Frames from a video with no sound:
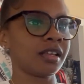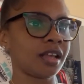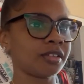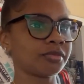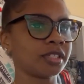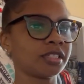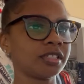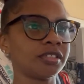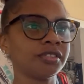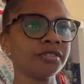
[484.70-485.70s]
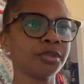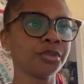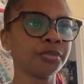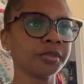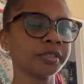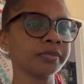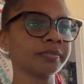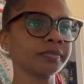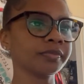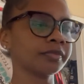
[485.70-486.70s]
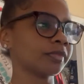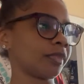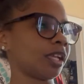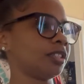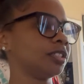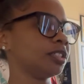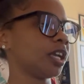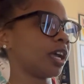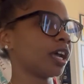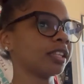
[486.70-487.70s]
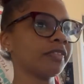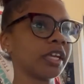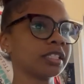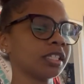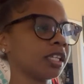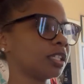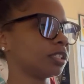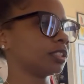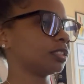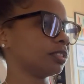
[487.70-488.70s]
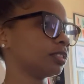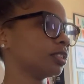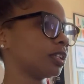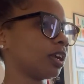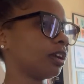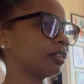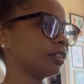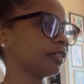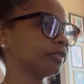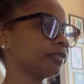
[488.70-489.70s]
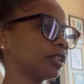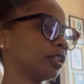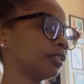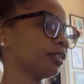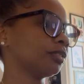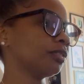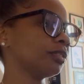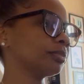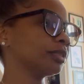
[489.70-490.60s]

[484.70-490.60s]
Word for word: I was watching this YouTuber and she had got the vaccine and her girlfriend hit her arm.